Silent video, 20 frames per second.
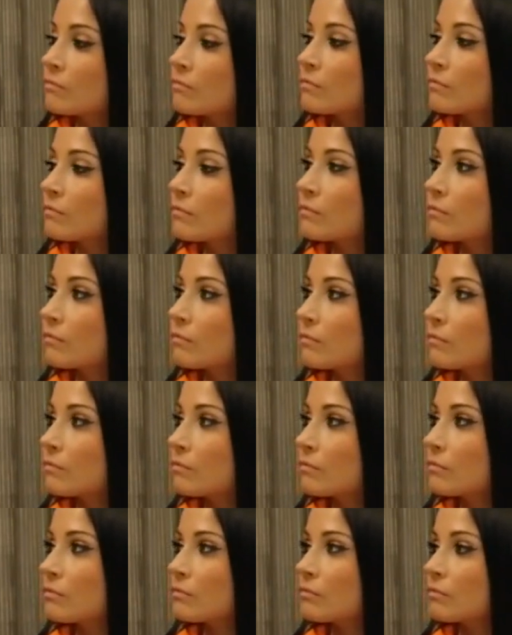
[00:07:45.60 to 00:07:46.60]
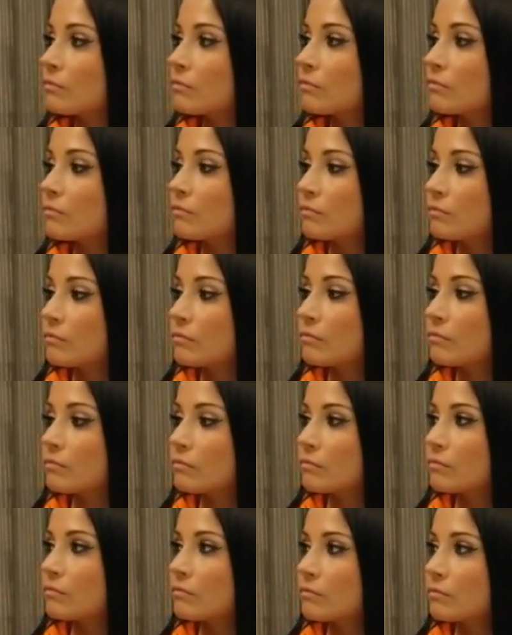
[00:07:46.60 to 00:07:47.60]

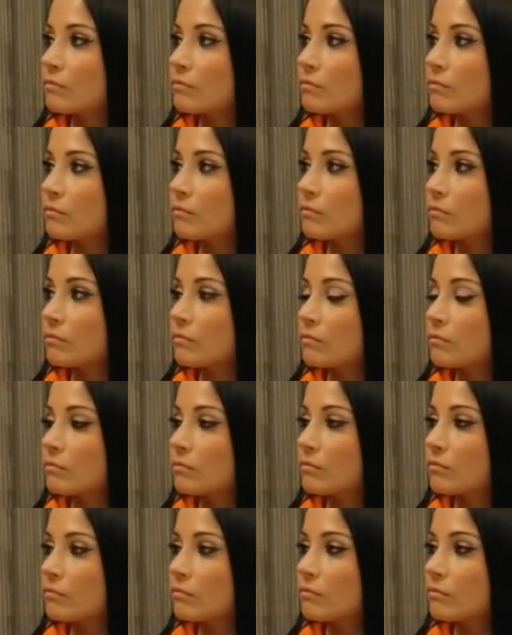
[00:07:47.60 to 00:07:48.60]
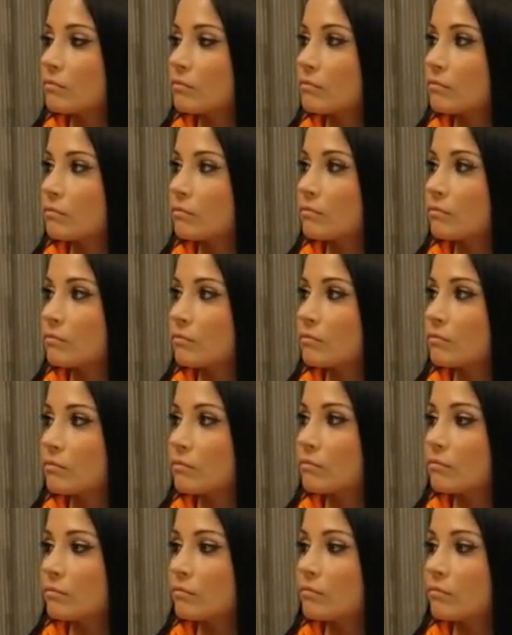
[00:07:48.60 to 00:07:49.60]

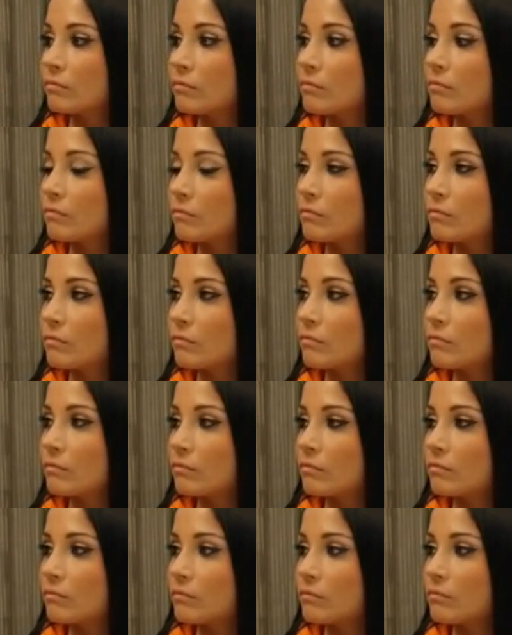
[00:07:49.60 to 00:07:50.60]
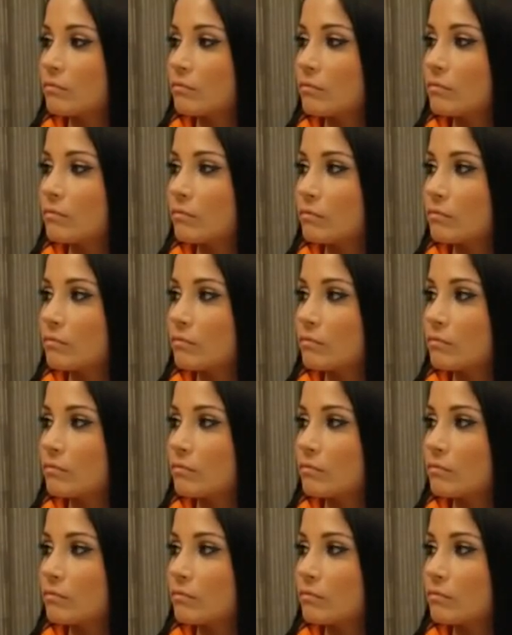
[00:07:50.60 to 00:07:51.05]
No words are spoken by the person on screen.